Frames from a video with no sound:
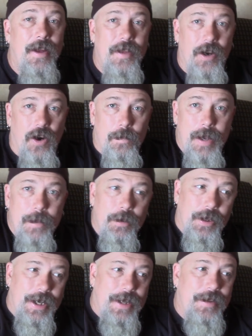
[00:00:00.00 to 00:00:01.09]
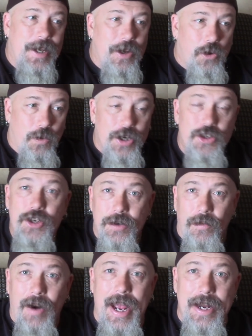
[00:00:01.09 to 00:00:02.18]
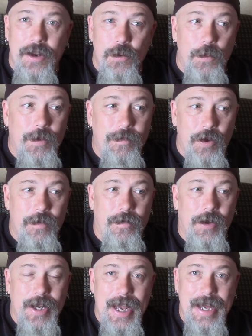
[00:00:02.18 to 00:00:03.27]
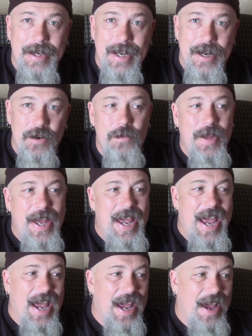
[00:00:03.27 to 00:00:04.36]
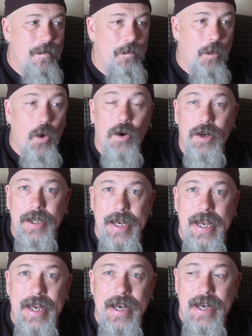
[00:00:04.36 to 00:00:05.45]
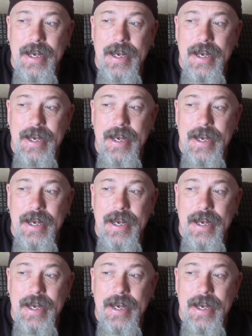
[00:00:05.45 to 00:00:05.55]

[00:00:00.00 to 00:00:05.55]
There are people in the Christian right who will vote for a candidate who they morally